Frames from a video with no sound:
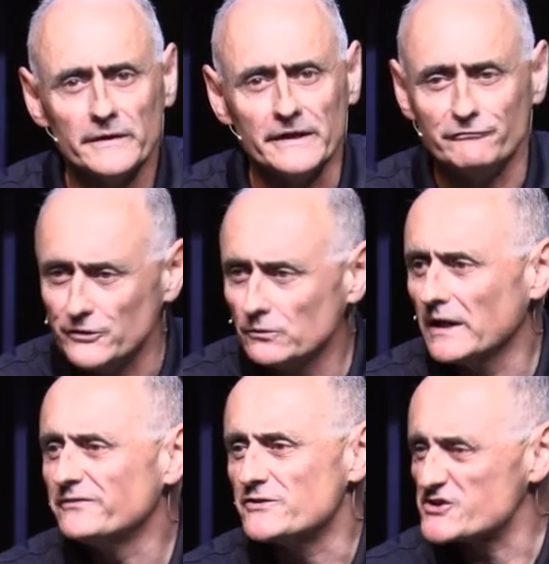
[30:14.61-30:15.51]
If you
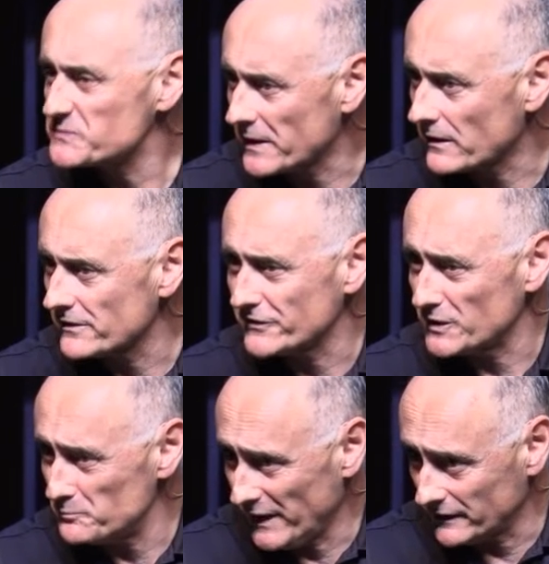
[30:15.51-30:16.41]
let the spirit of
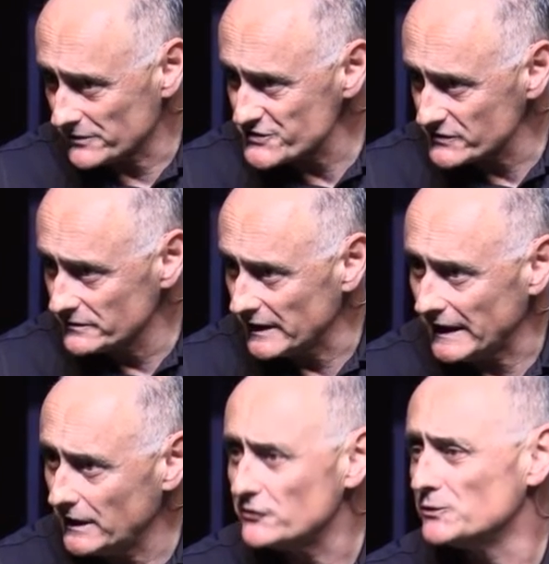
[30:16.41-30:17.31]
comparison
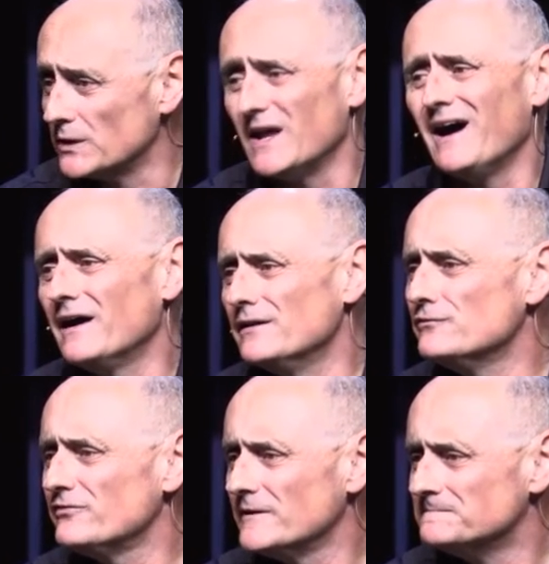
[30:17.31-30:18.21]
eat you
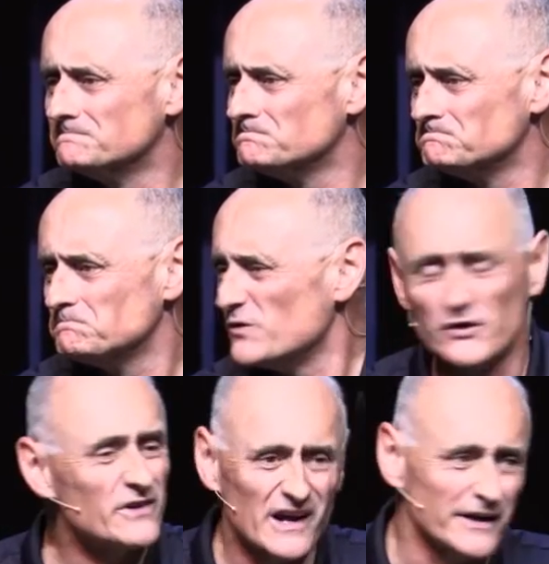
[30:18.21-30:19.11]
alive,
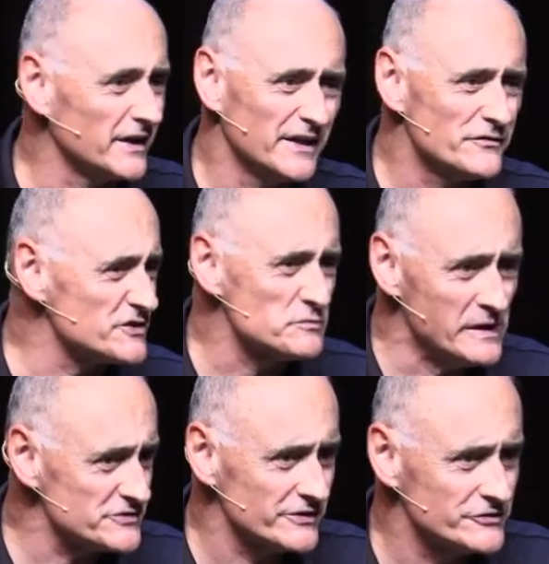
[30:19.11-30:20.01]
you're not going to get this
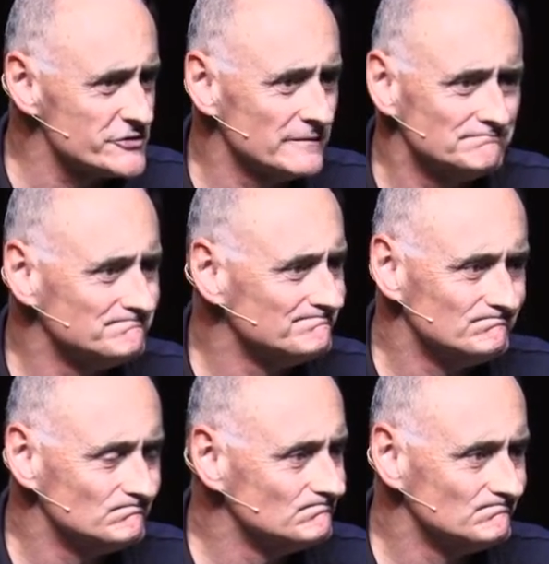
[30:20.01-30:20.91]
message.
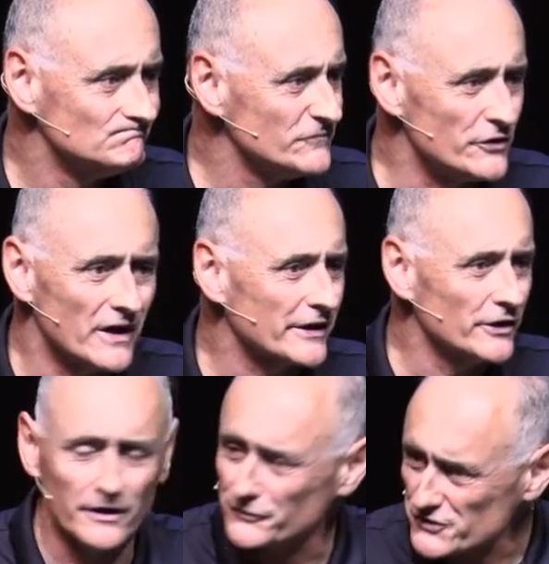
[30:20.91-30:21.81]
You're not going
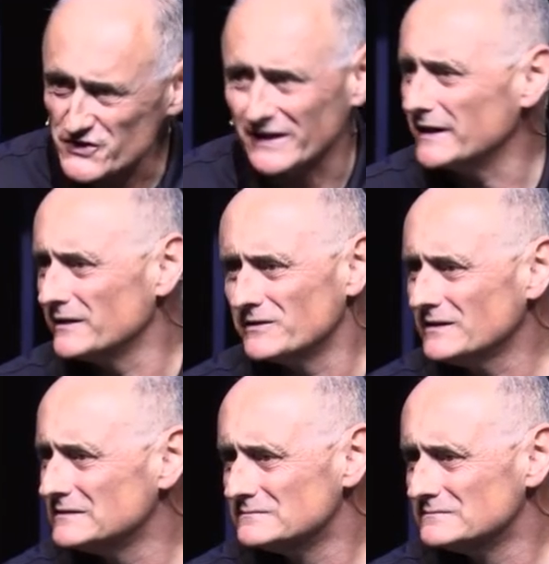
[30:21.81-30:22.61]
to understand.